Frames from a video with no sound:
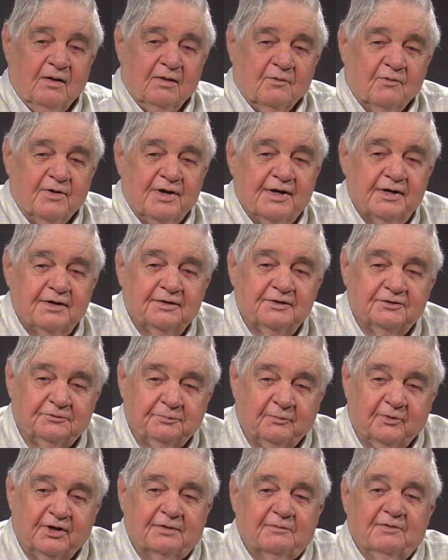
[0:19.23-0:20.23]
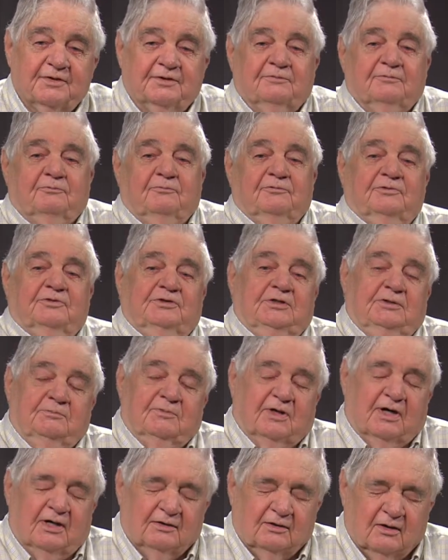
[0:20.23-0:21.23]
We're here this morning with Chief
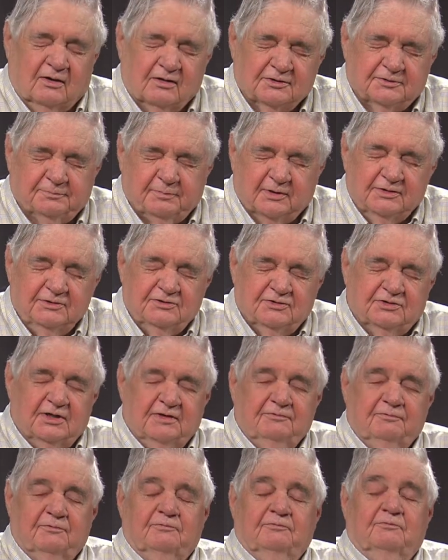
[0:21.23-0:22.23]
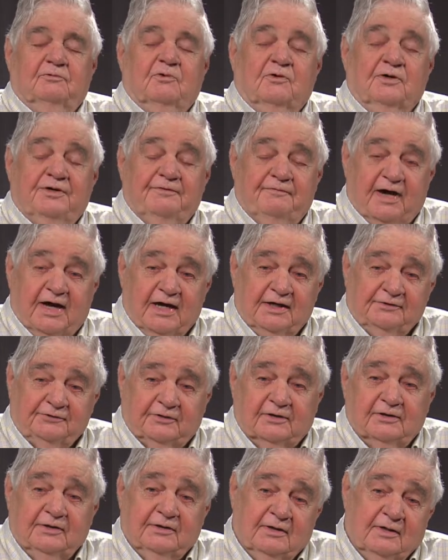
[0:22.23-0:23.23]
Lawrence Police Chief Roy Vasque,
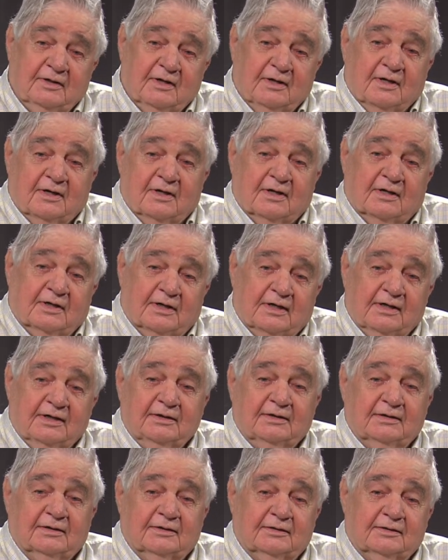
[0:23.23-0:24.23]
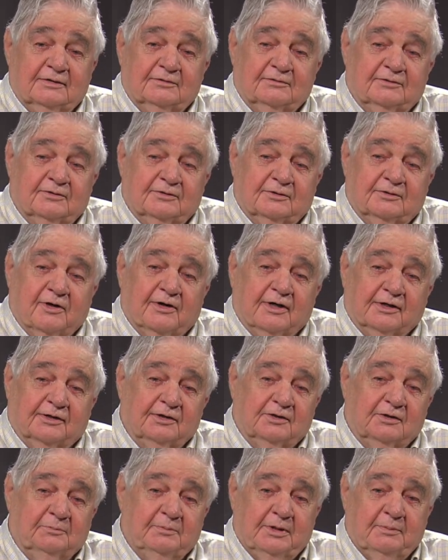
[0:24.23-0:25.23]
all right, and to talk a
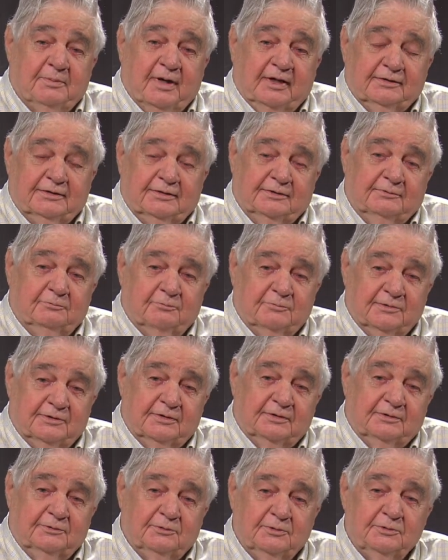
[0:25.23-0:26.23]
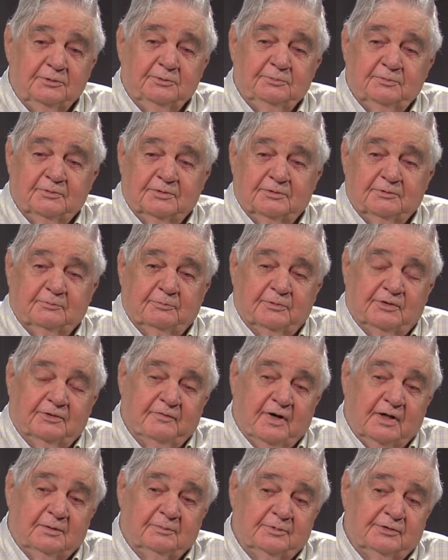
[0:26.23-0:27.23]
little bit about the new
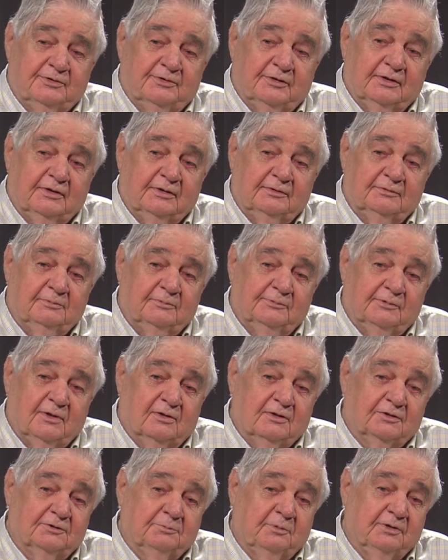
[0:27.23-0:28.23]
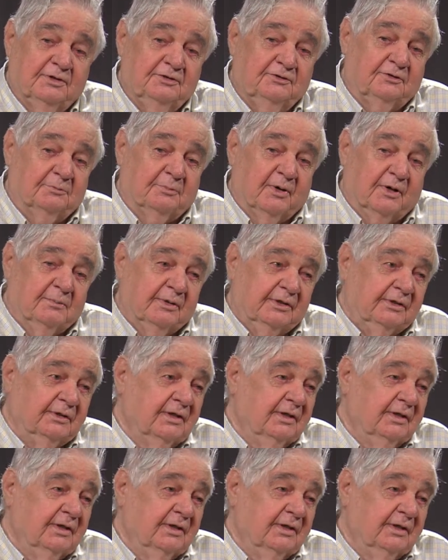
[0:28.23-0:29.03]
developments in the Lawrence Police Department.